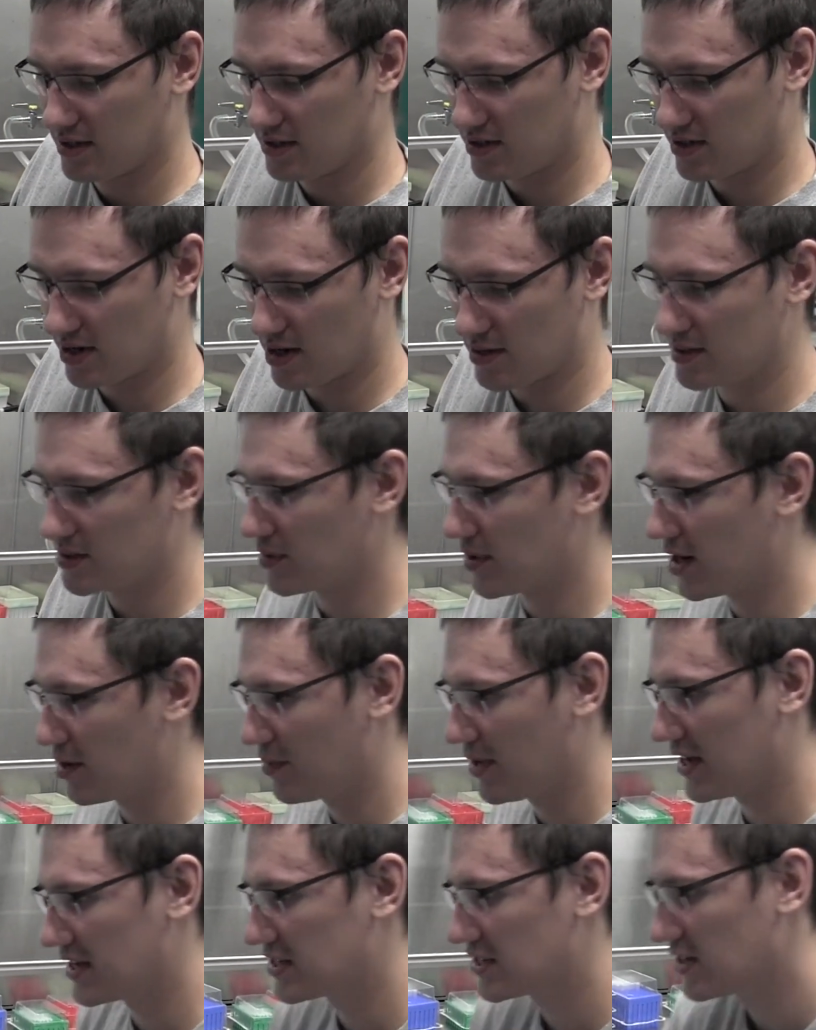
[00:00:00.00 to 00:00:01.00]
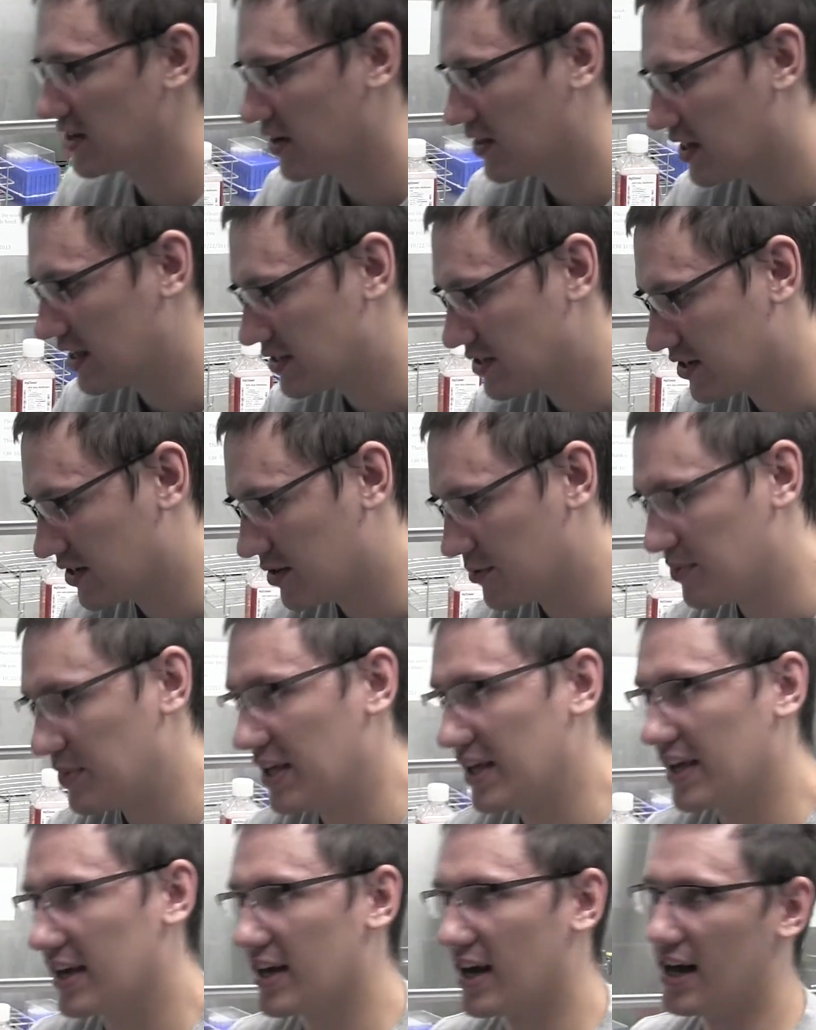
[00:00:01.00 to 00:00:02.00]
So you always want to make sure that you're
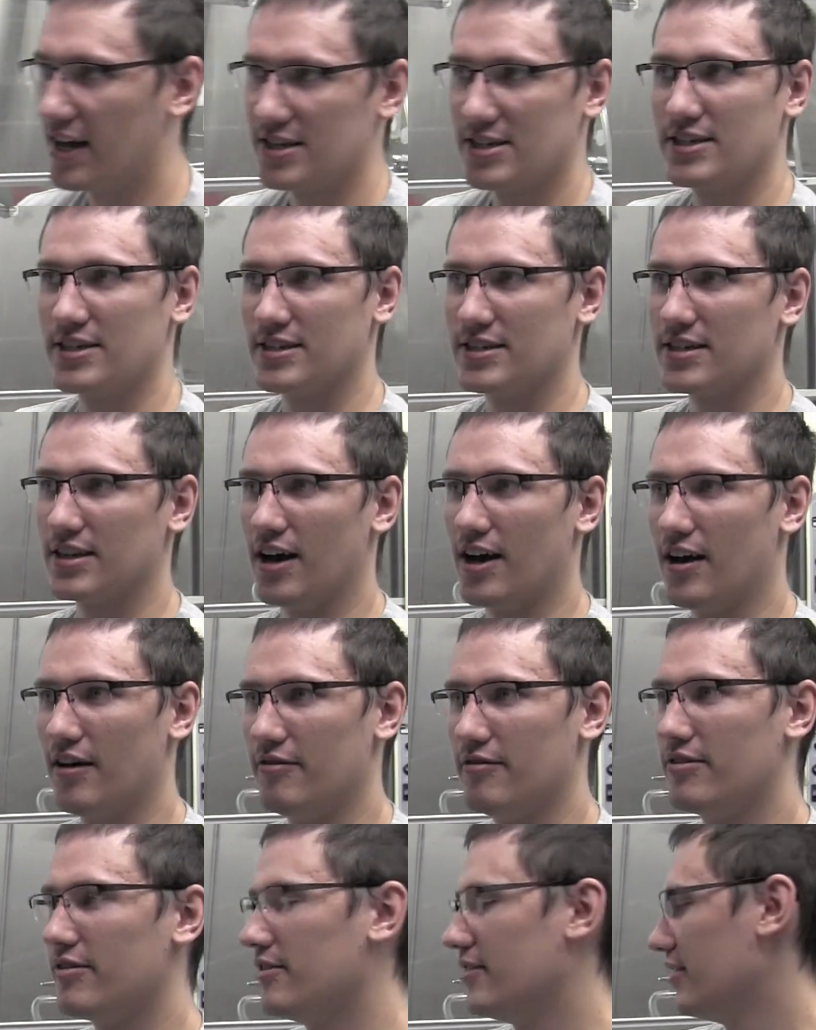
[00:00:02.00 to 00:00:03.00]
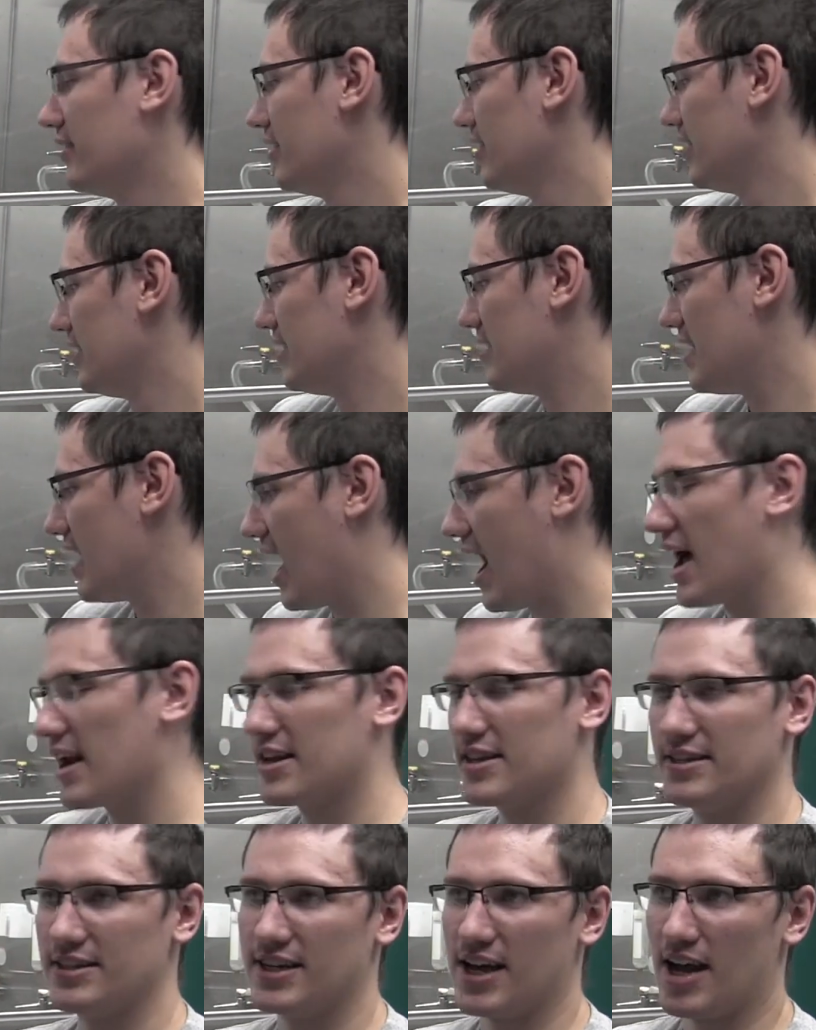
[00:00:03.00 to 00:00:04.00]
being conscious of not
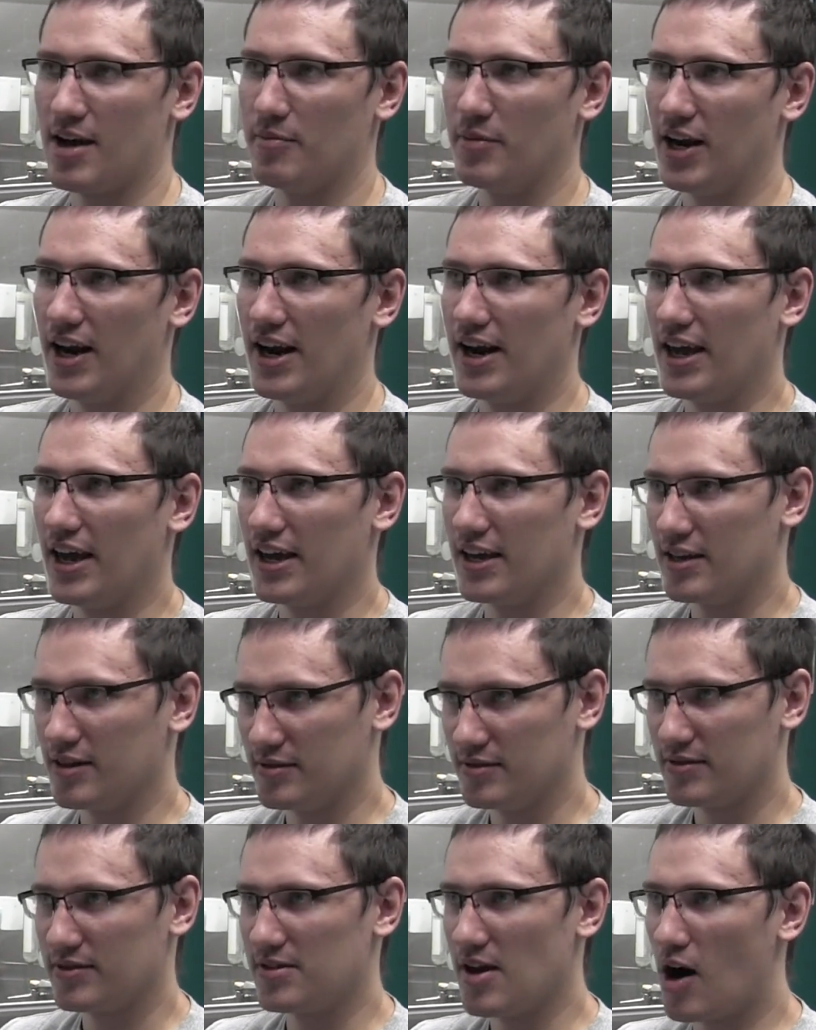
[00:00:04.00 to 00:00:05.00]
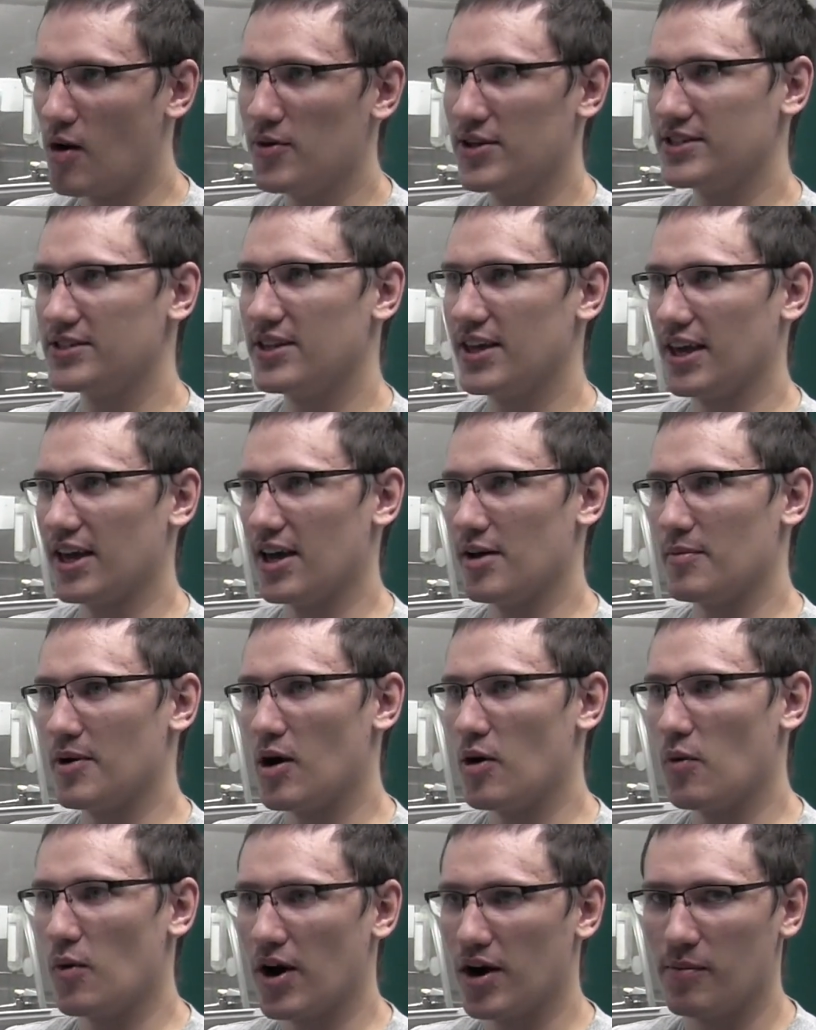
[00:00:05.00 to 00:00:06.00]
contaminating and always thinking
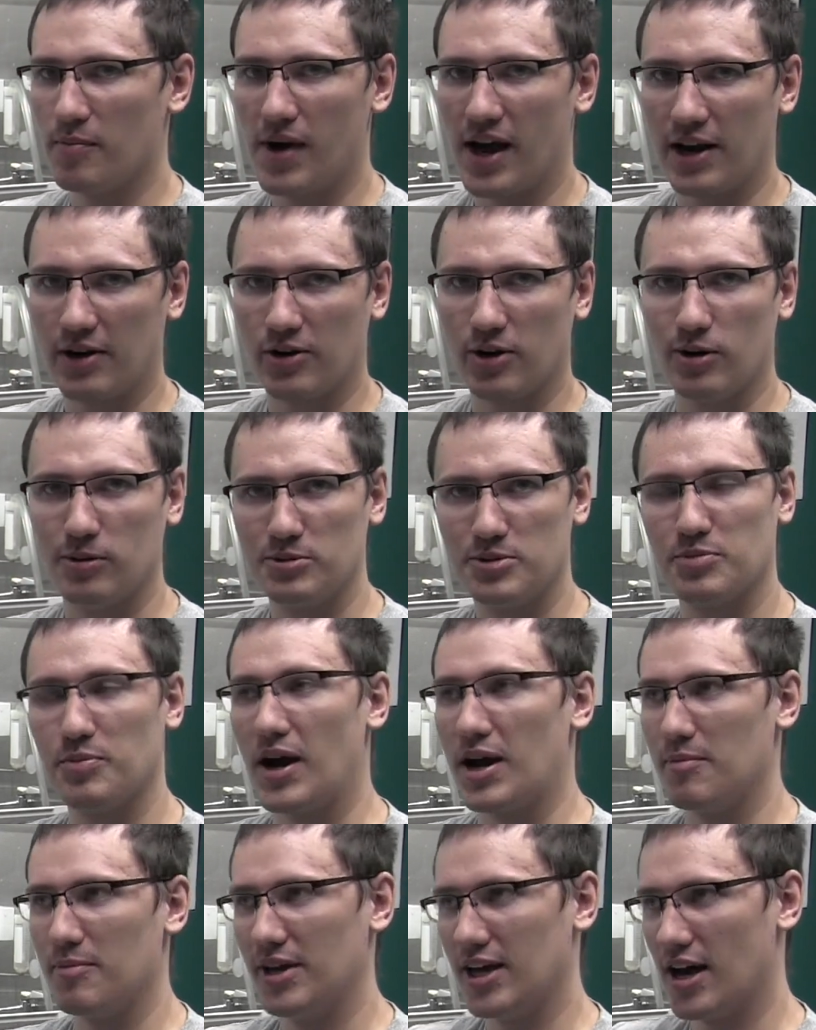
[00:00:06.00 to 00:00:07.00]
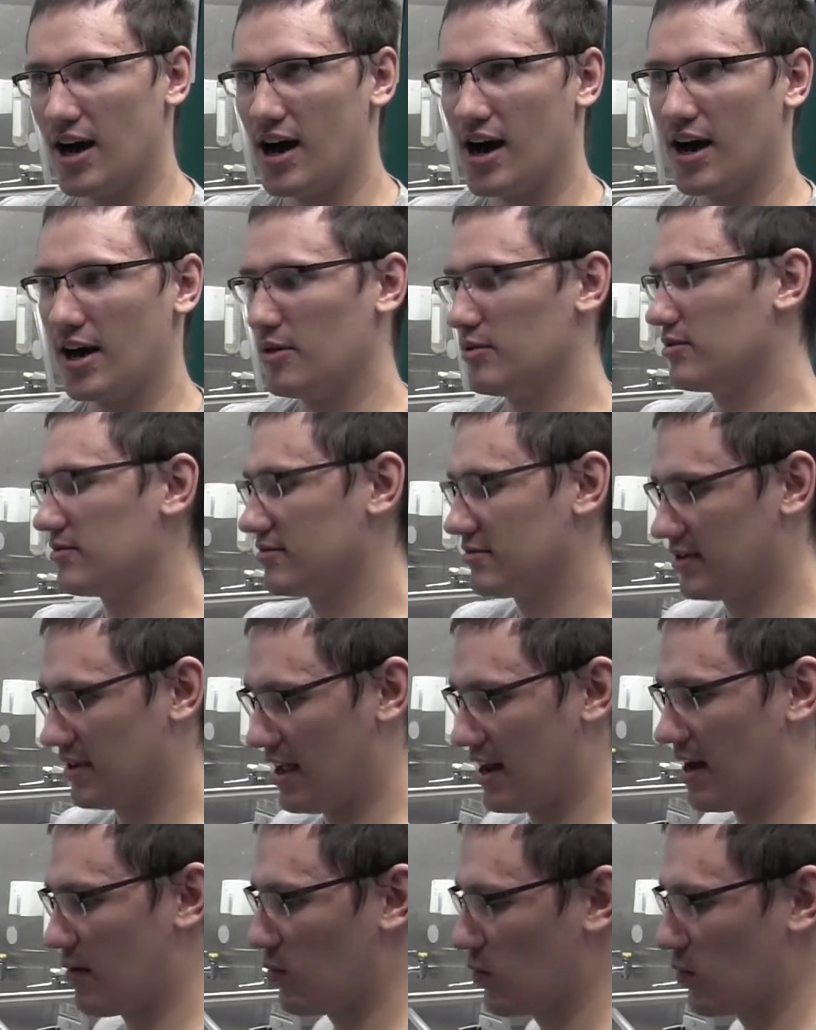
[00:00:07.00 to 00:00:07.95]
about where microbes might be on and